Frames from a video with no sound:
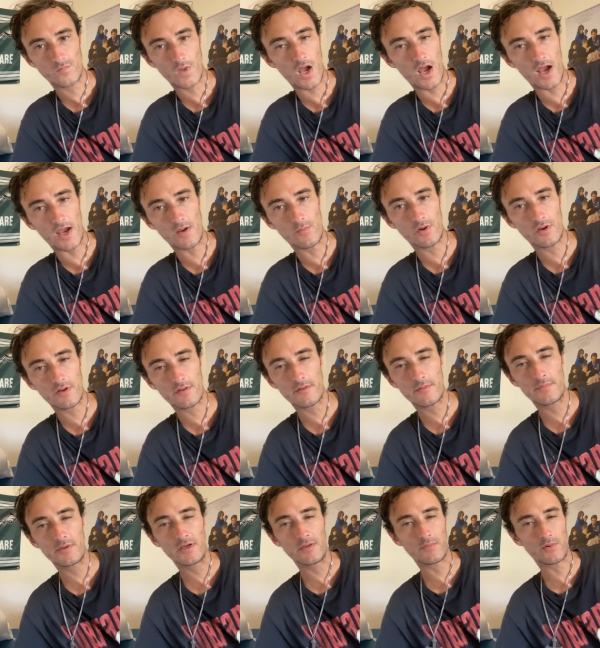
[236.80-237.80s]
I am one of the
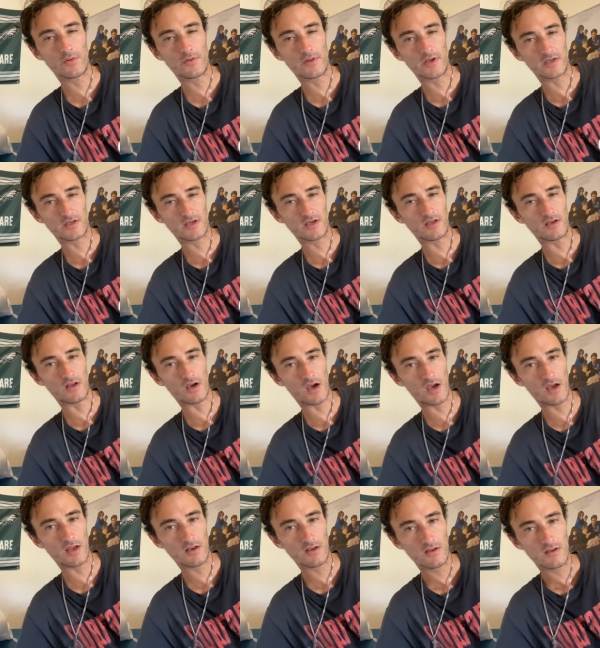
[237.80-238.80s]
people that
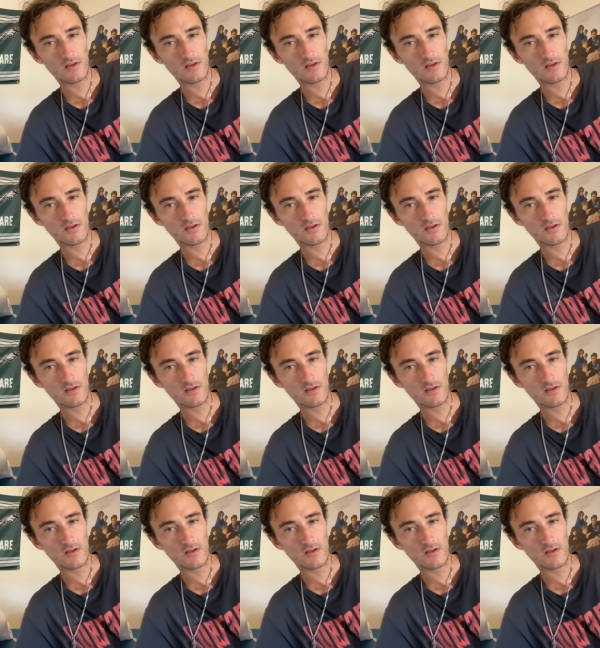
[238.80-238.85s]
cannot